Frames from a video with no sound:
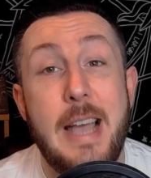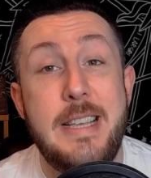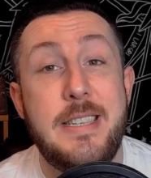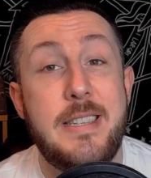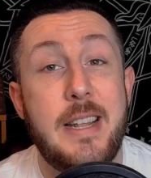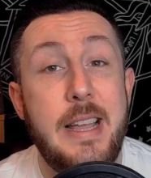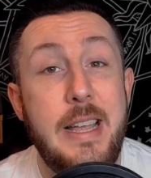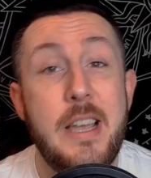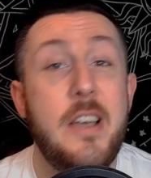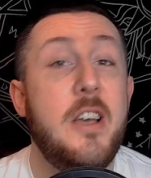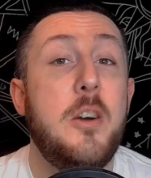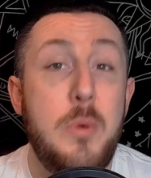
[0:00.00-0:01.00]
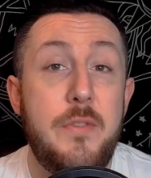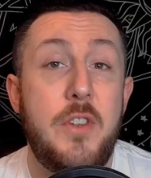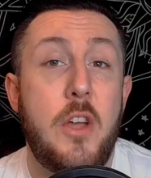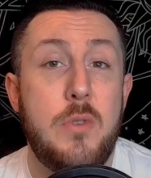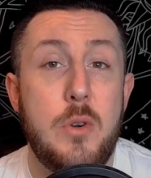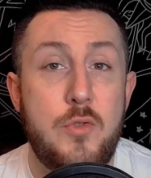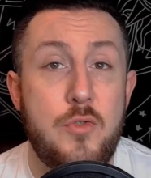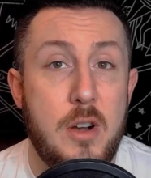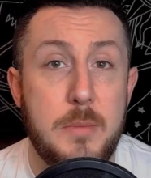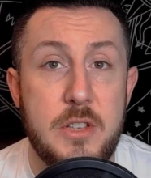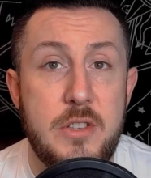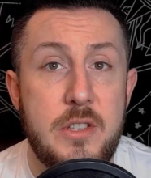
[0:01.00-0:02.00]
hastily with no real
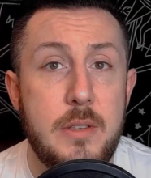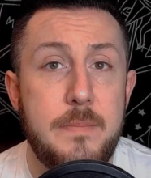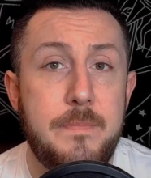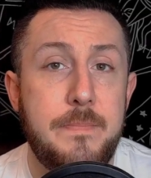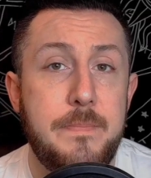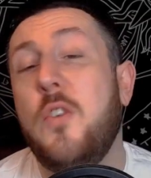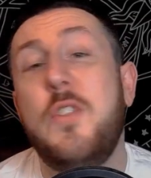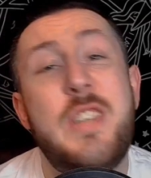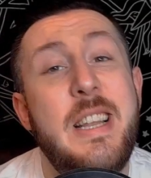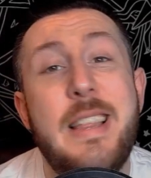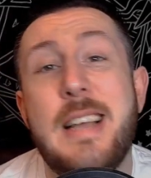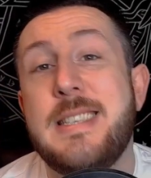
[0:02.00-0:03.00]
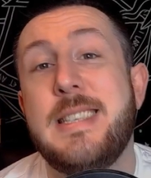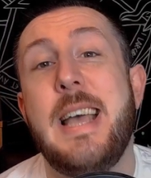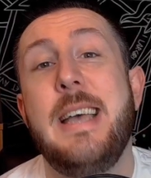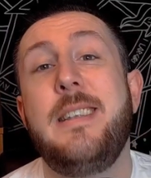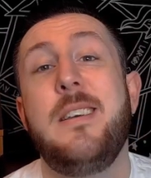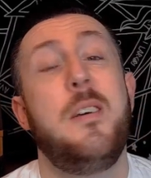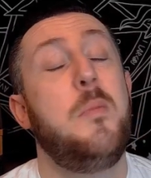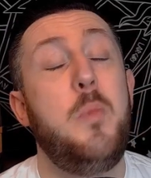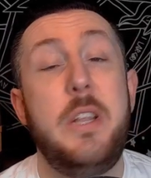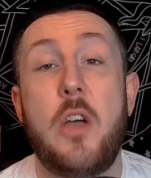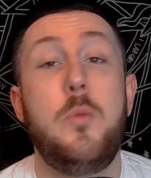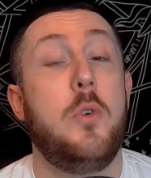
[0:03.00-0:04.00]
dramas. Obviously, that said,
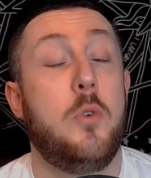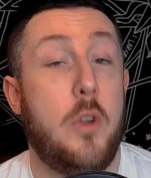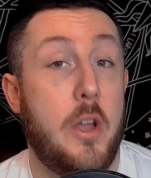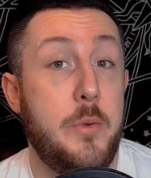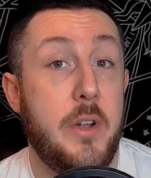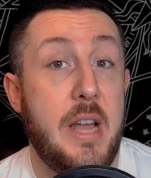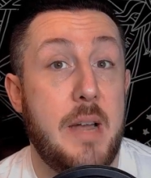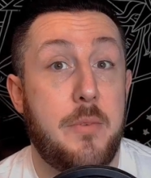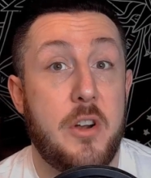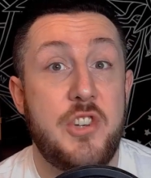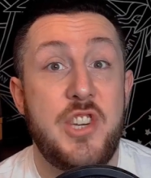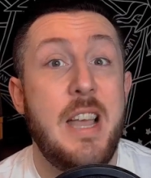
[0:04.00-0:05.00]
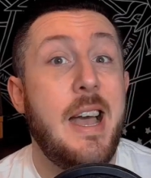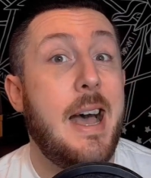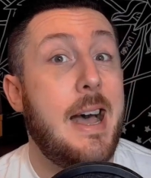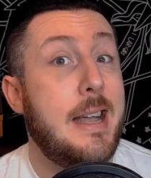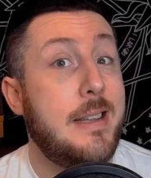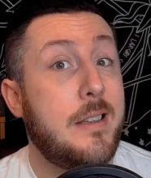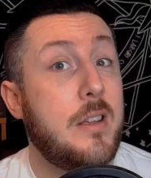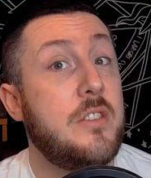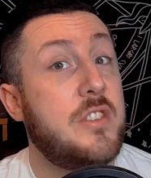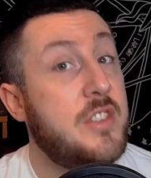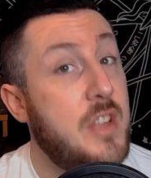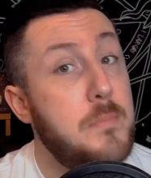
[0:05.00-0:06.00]
we don't all own an airbrush, and
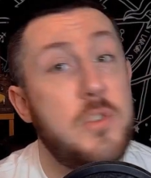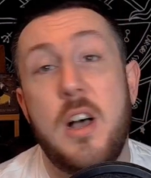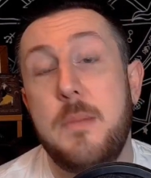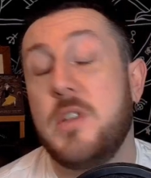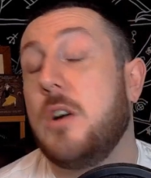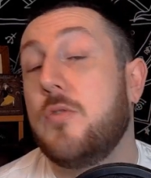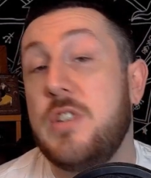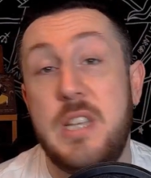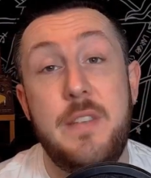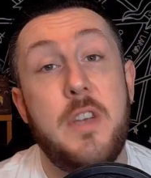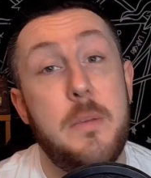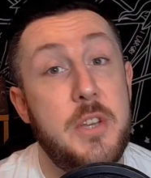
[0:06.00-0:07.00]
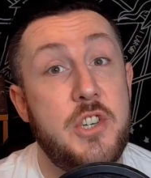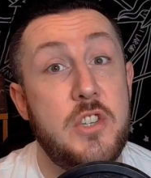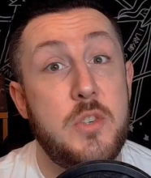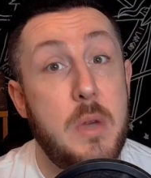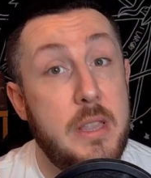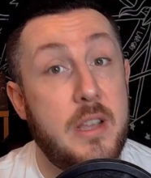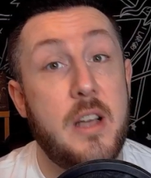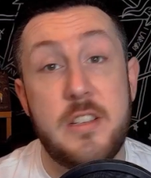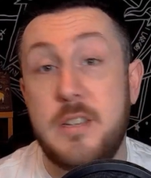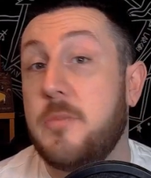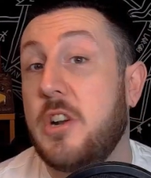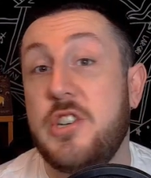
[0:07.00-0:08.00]
sometimes I'll receive commissions where the
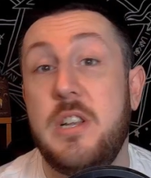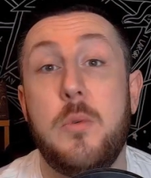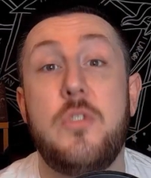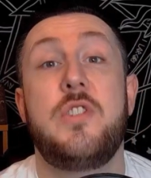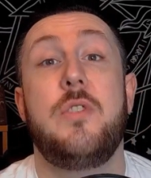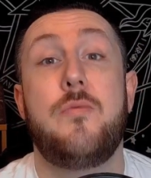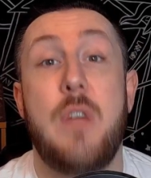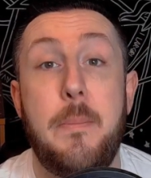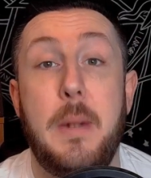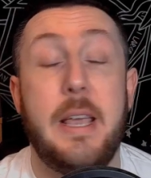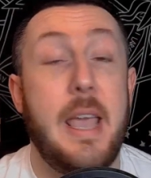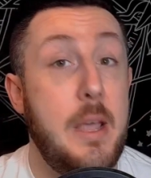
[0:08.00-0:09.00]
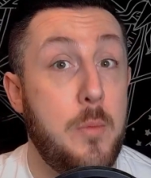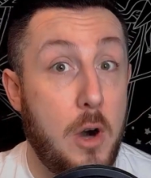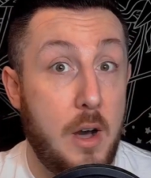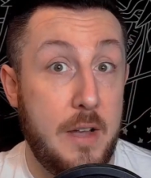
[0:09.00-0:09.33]
customer actually wants to replicate what